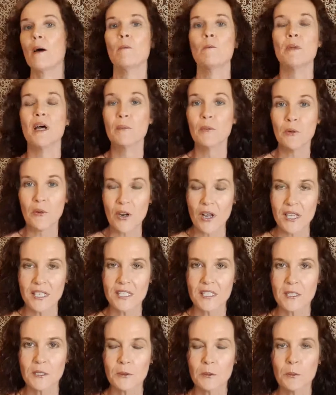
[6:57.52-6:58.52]

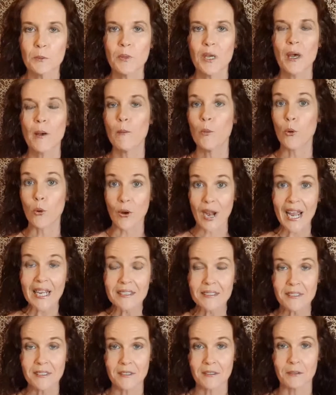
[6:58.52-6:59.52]
Memorize them,
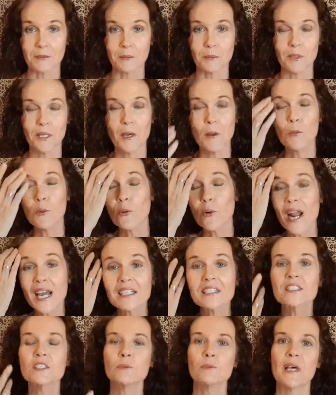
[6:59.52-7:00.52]
practice them.
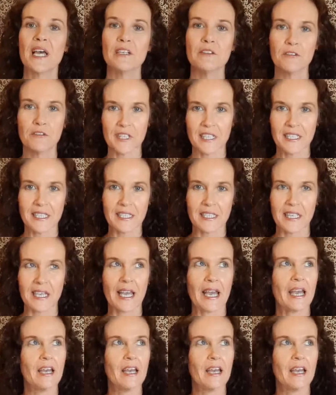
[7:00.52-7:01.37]
Practice manifesting